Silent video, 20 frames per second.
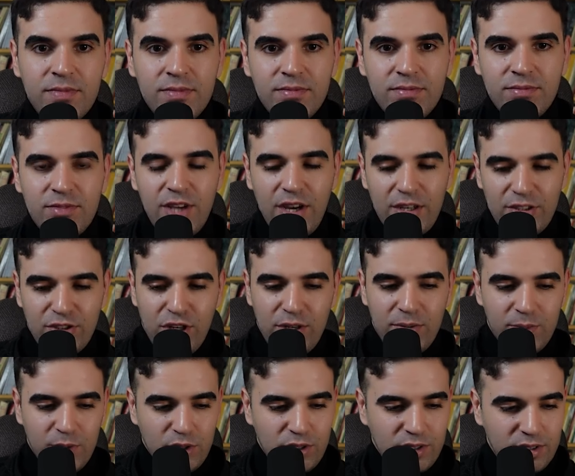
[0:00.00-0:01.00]
Yeah,
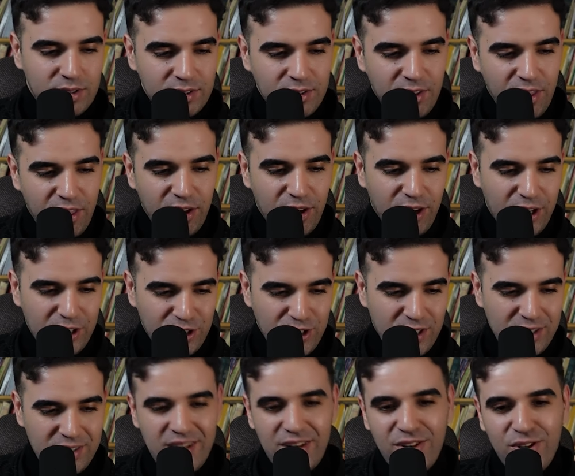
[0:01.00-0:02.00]
great point. The
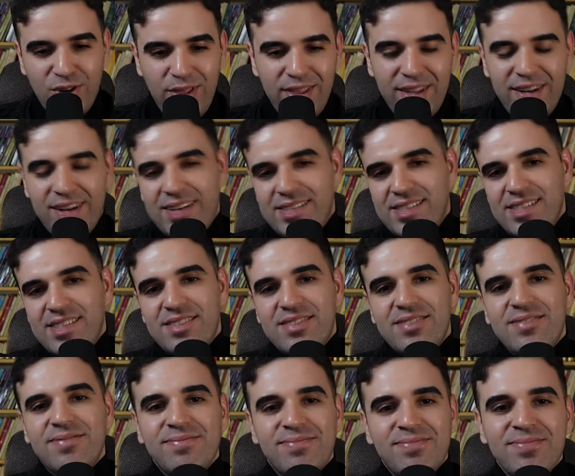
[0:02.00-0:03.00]
Russians are not the
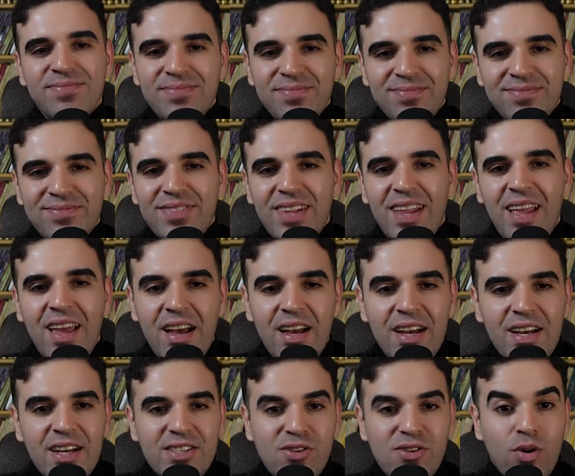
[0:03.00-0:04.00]
Nazis.
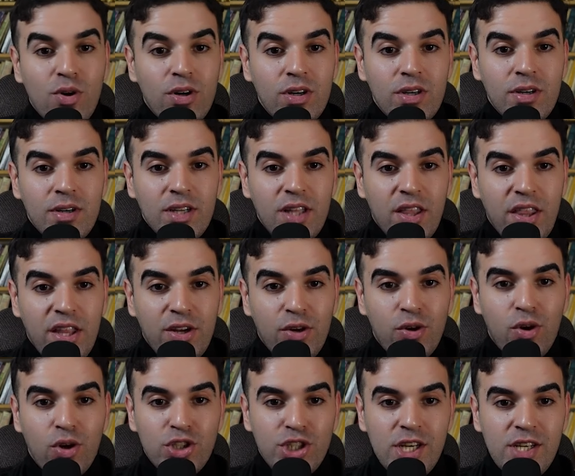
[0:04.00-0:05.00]
So uh, the
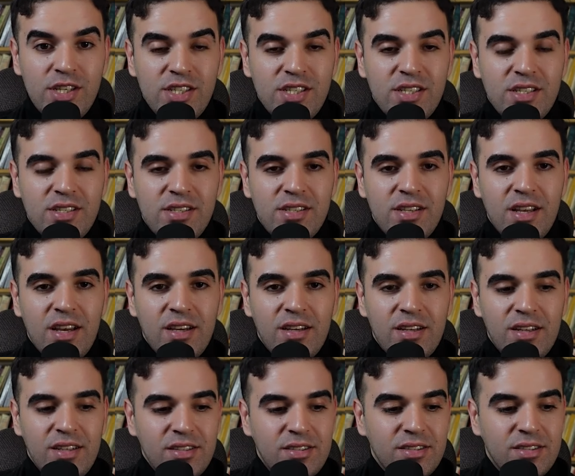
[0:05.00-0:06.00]
negotiations
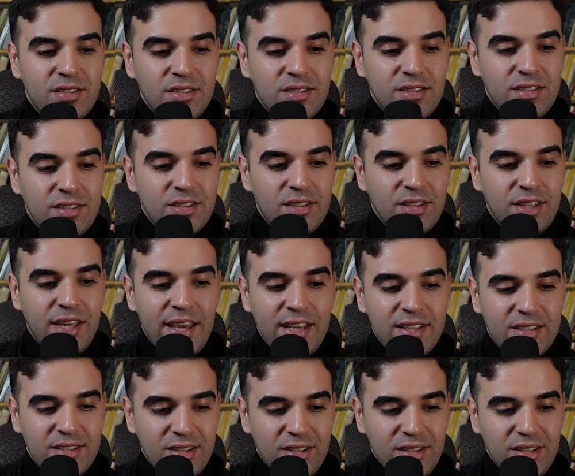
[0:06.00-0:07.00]
uh,
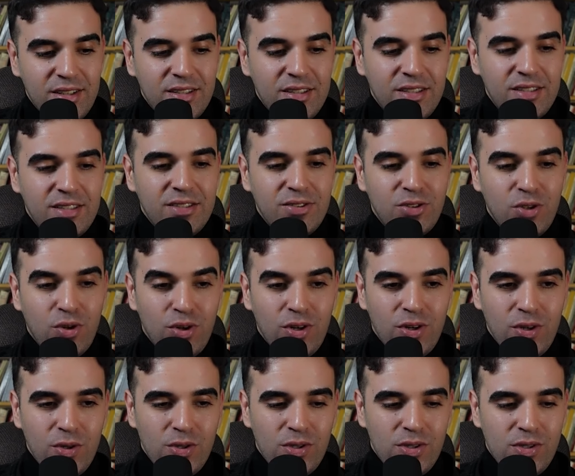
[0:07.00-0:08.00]
gate
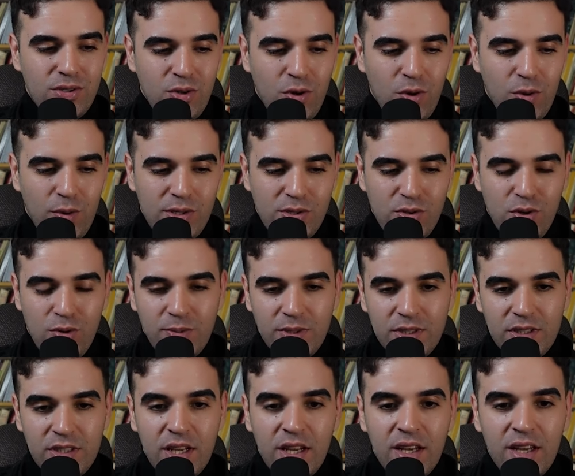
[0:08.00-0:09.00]
door is always
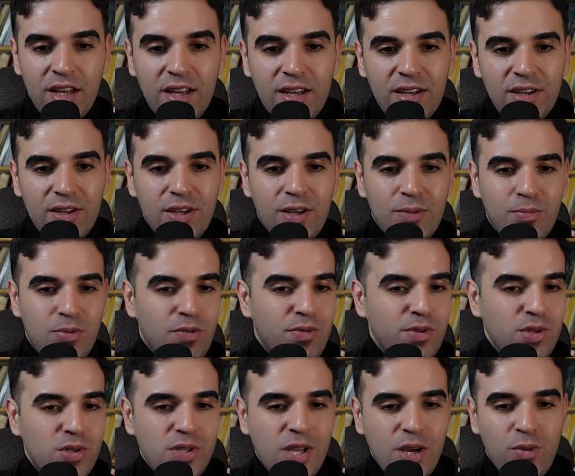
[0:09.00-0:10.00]
open. Uh,
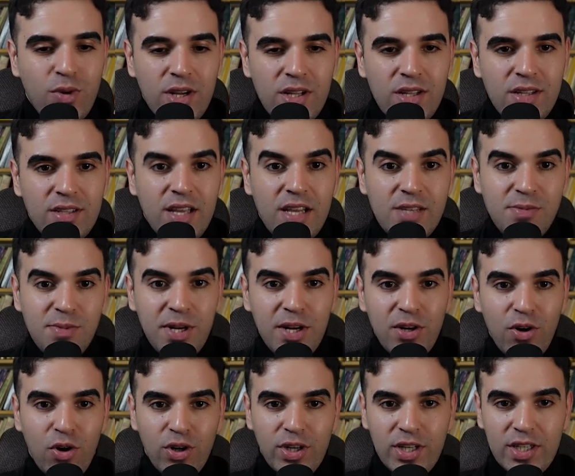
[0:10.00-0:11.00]
Professor Sakwa, it has been
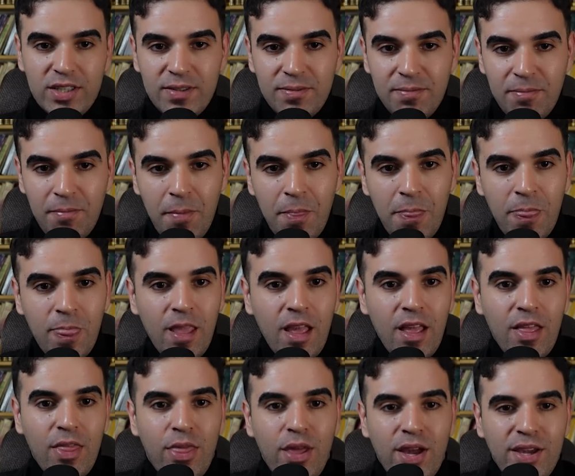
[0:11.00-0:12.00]
an honor.
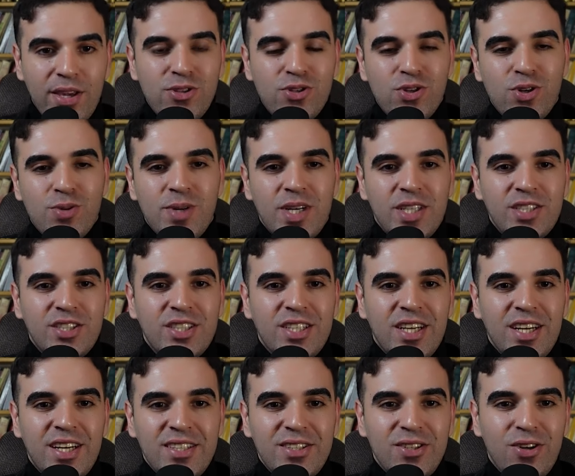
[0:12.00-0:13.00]
Thank you so much,
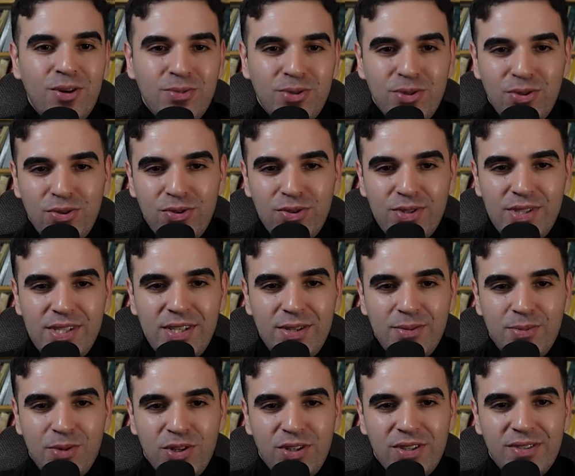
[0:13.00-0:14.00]
and hope to see you
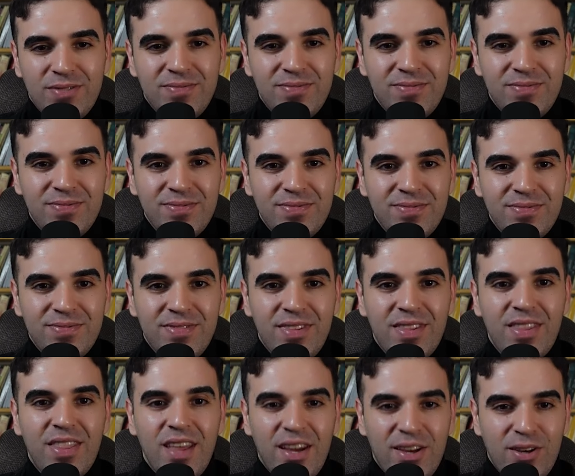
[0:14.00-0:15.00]
more.
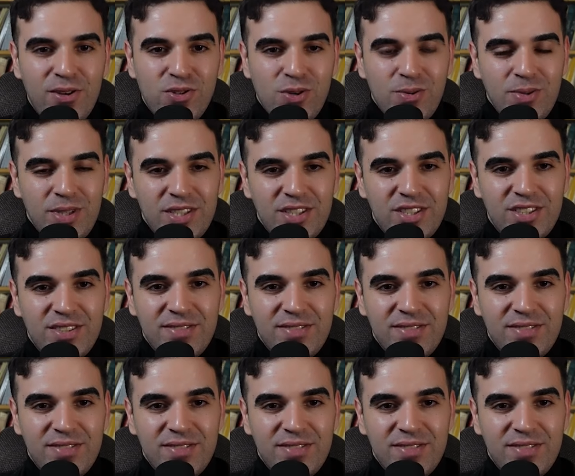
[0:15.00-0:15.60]
Thank you so much.